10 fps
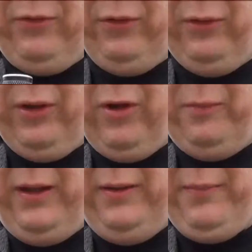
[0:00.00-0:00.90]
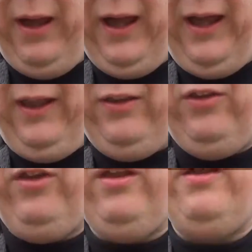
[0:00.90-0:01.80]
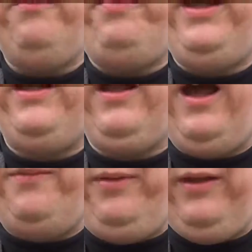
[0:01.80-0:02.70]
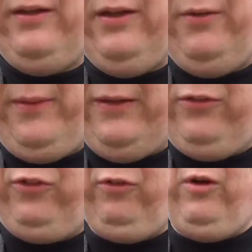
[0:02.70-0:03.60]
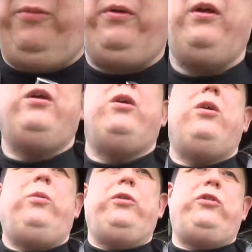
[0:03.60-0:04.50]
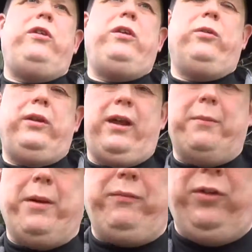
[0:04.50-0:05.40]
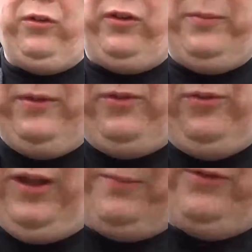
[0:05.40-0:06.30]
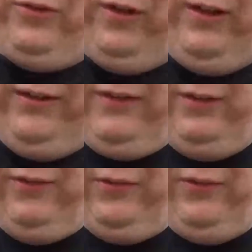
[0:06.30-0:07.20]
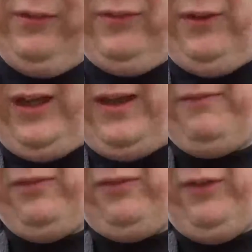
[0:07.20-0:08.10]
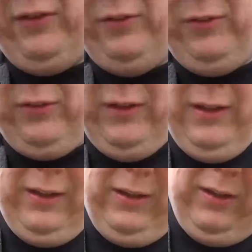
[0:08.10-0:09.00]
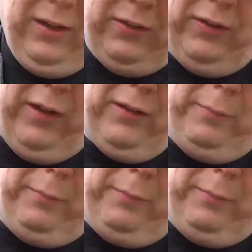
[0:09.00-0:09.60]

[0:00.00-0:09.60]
you know, low, medium, high, beacon, low, and strobe, which the only time I've used them is to demonstrate that those I have those features. That's another